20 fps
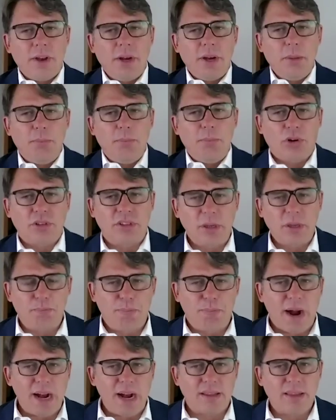important
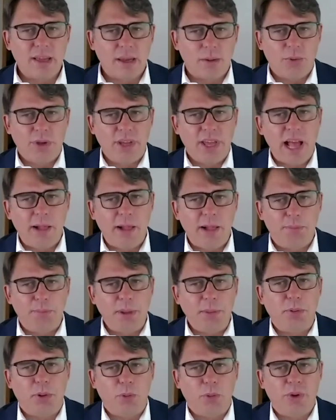part that we help
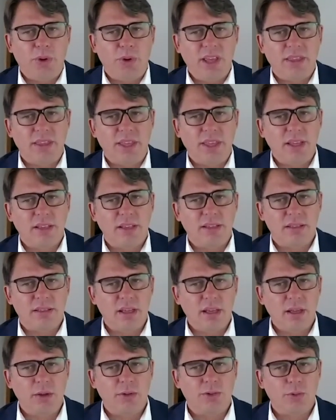people with is
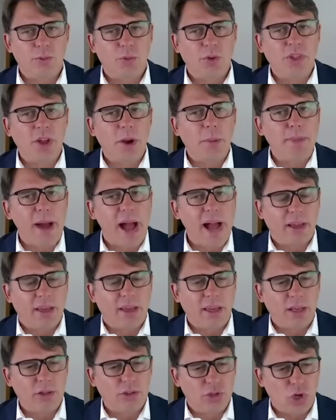with their
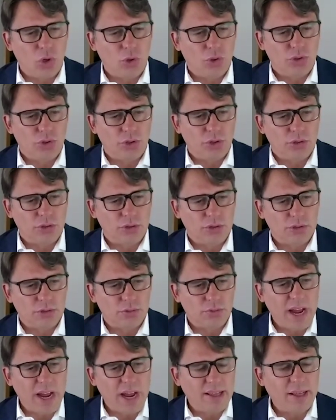banking solutions,
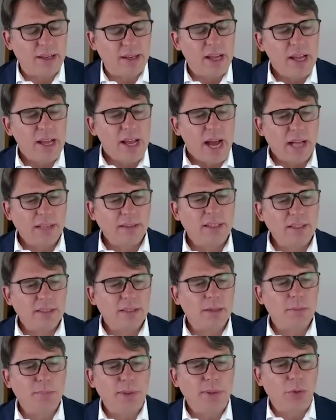right? And this is a
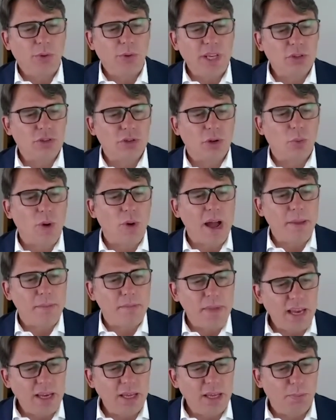big reason why
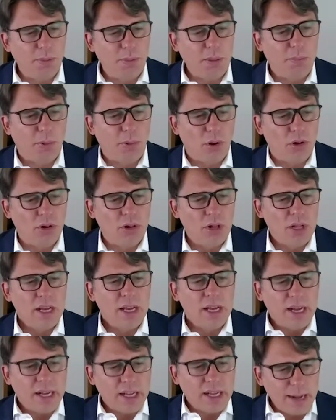many people
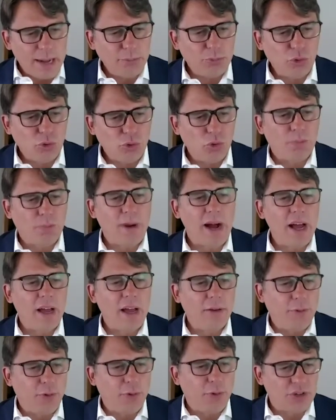come to Dubai
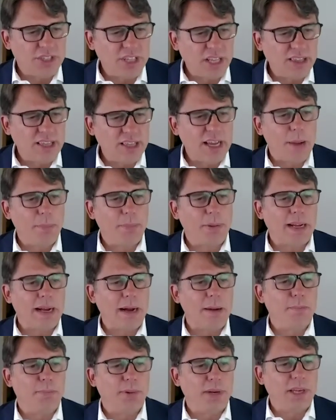for setting up a
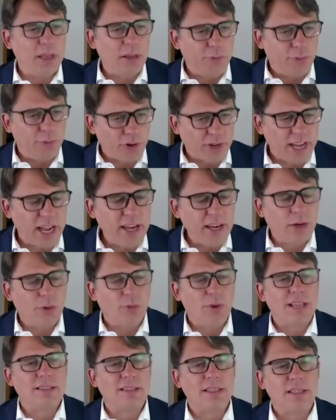company, for gaining
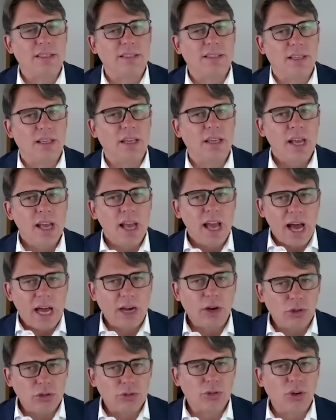residency, and
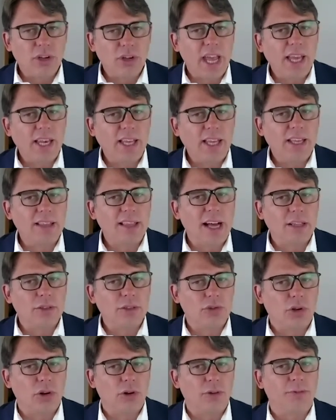also gaining that
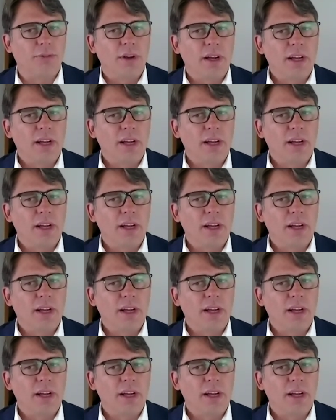sort of